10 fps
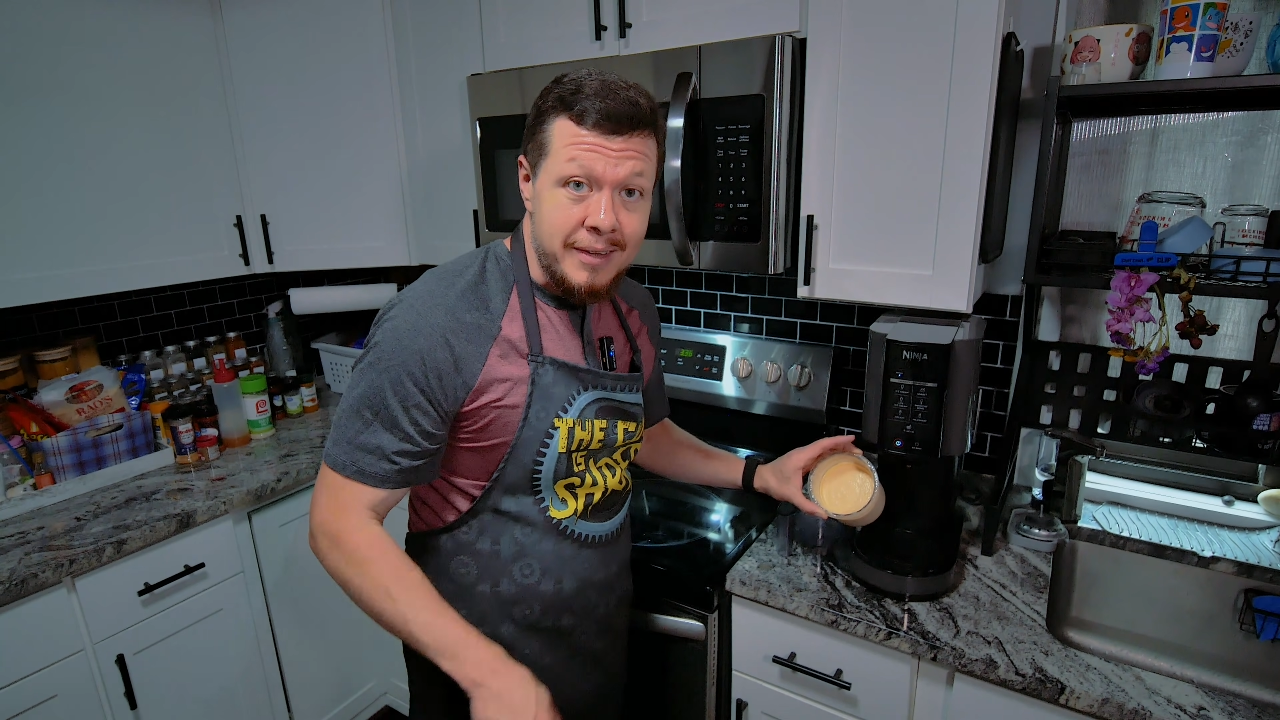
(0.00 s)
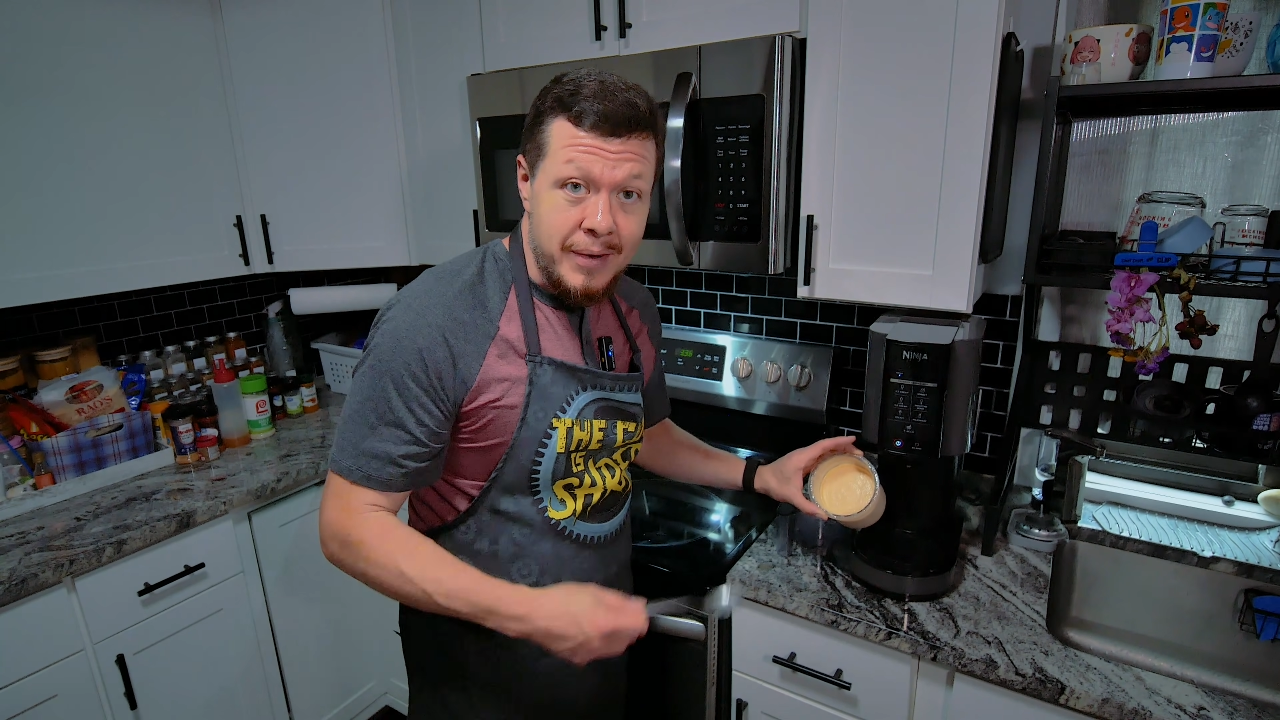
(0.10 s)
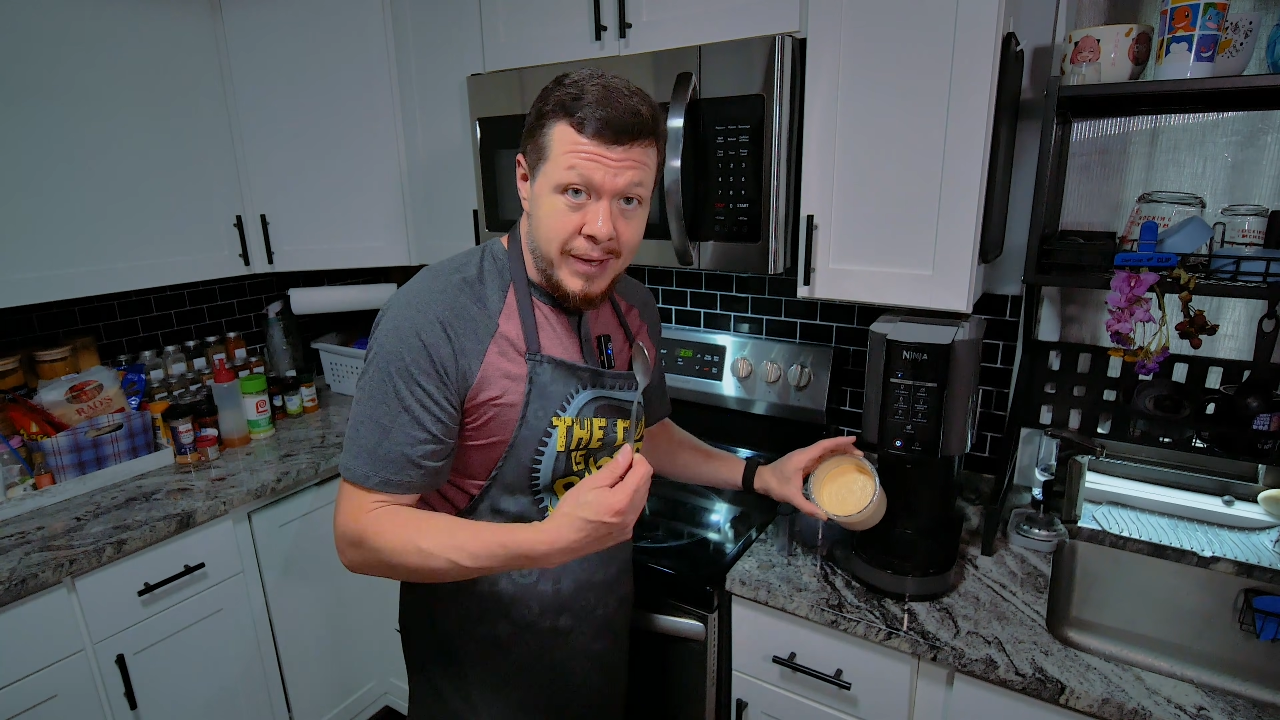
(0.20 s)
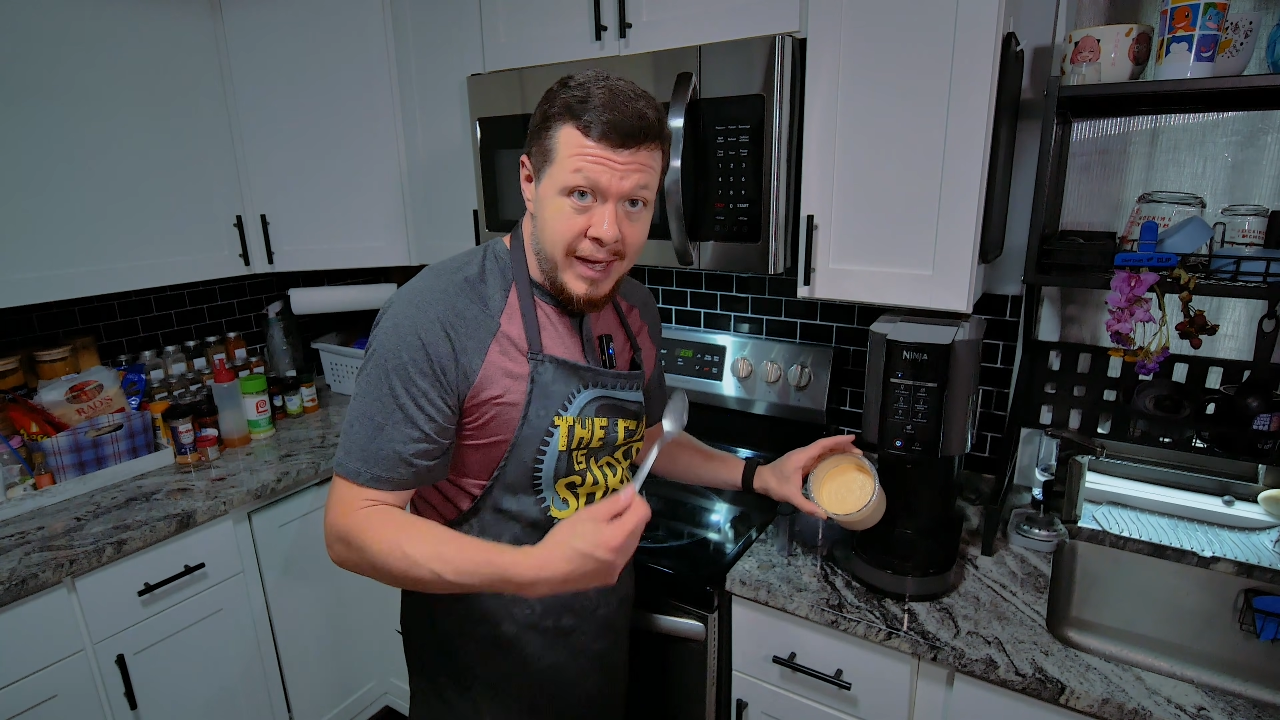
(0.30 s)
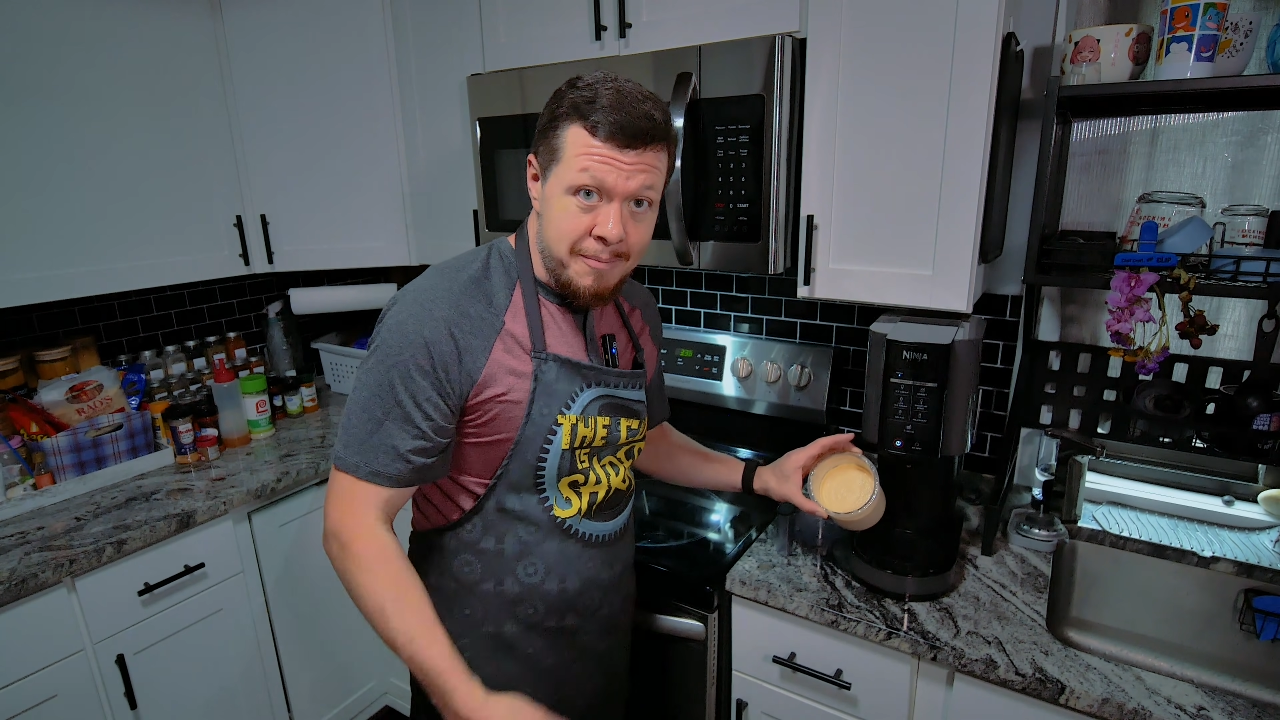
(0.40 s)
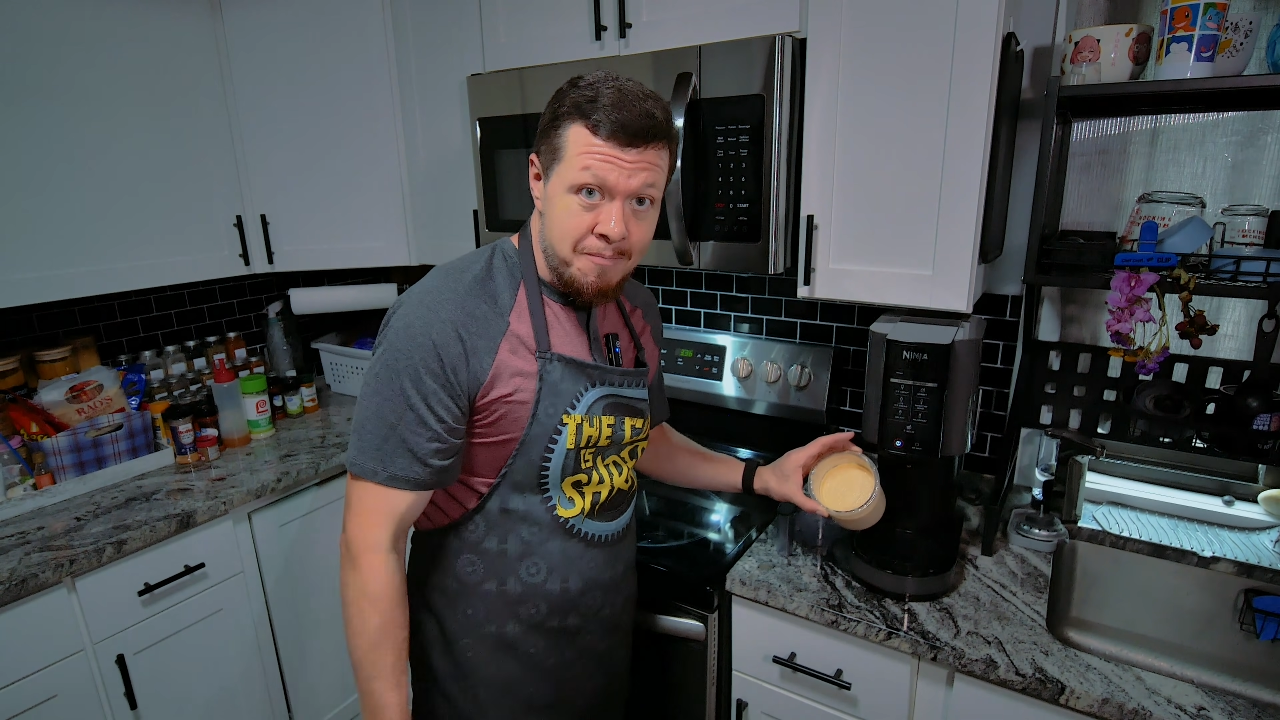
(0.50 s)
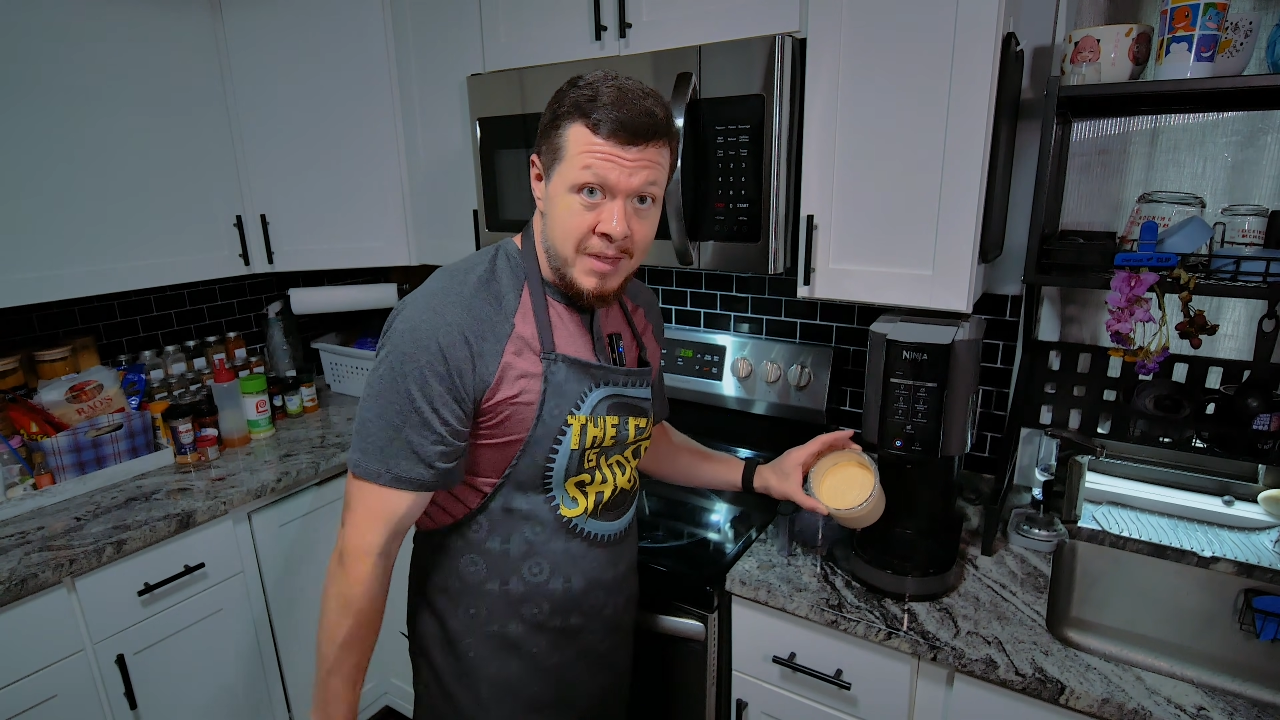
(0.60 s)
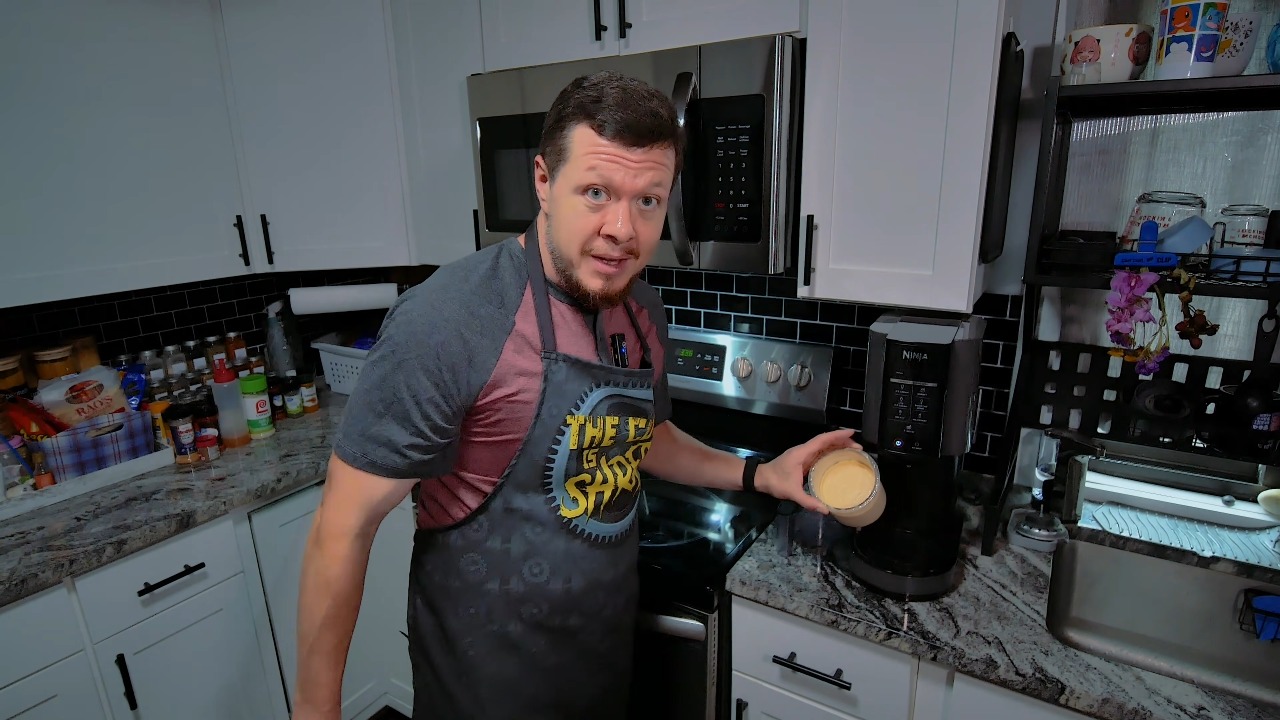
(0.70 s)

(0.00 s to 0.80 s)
Okay,